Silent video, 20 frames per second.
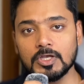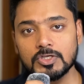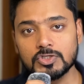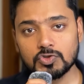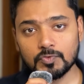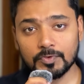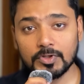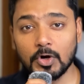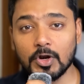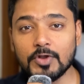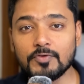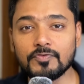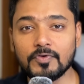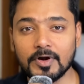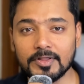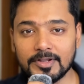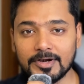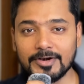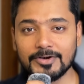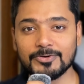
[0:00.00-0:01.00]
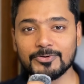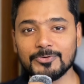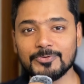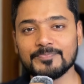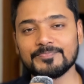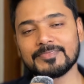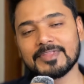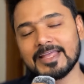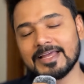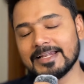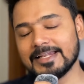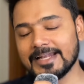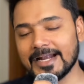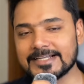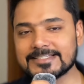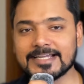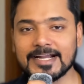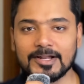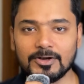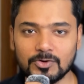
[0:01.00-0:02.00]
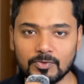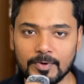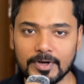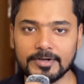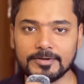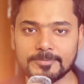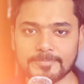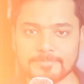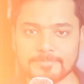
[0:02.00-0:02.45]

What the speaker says: So without any further ado, let's get into it.